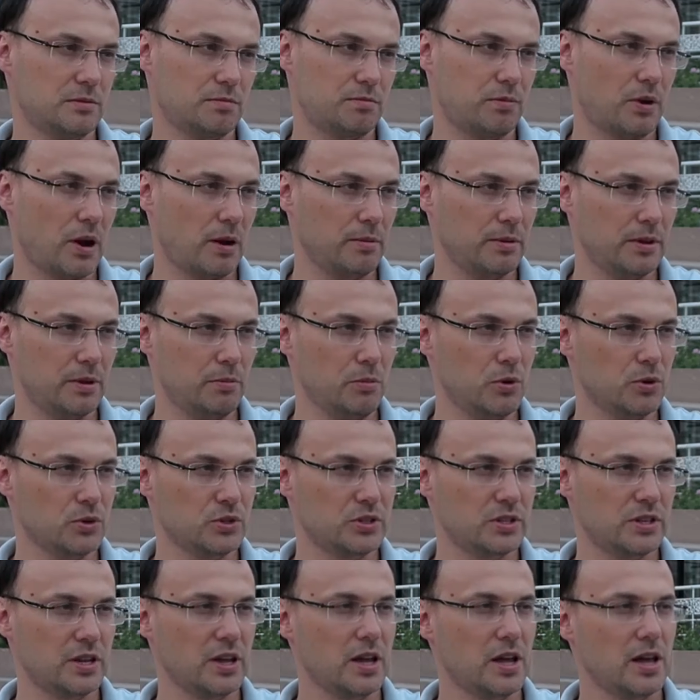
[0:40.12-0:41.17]
probably the
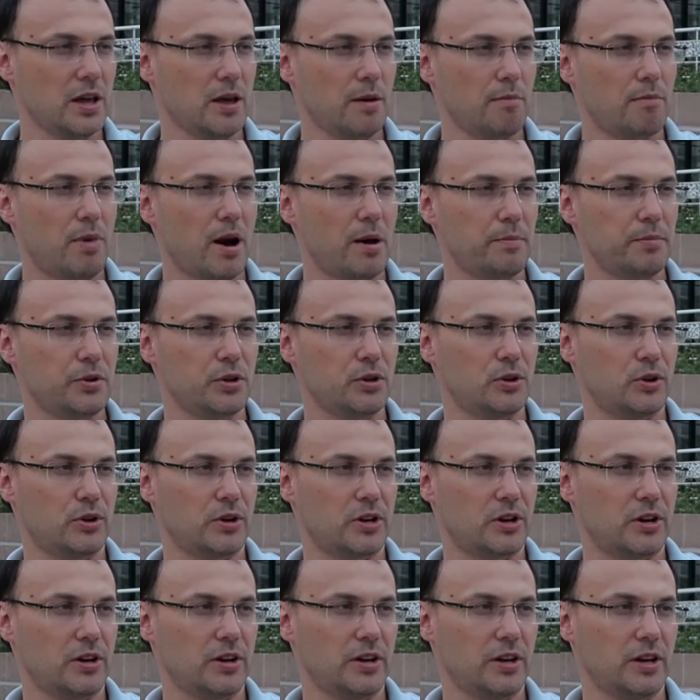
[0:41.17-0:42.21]
most
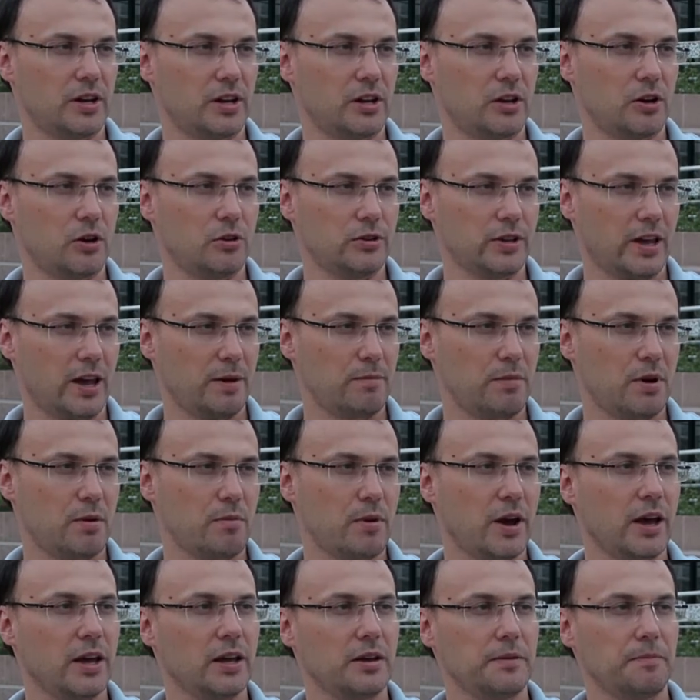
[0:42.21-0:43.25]
popular on-camera
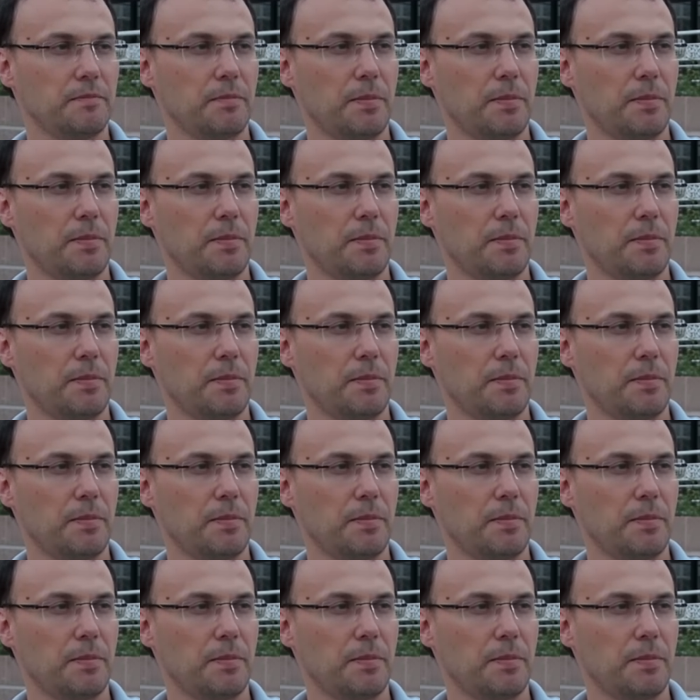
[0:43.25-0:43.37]
mic,